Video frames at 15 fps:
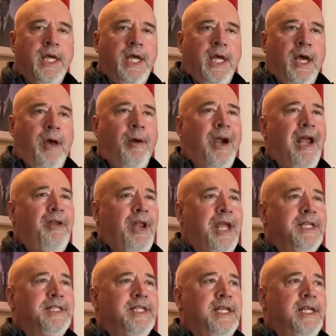Around
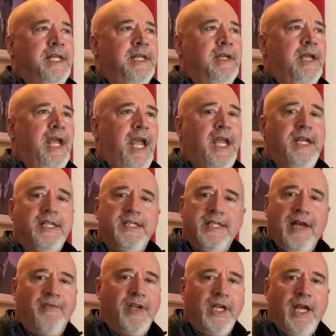
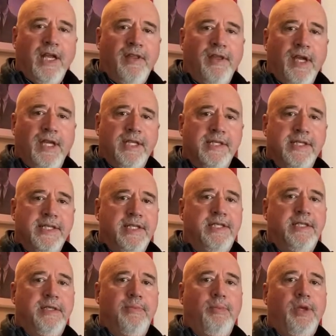1987, I think it ceased to
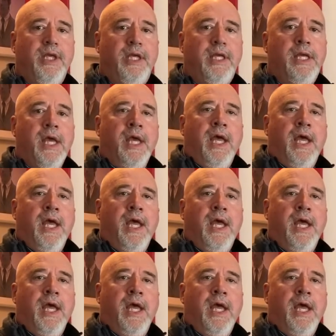be.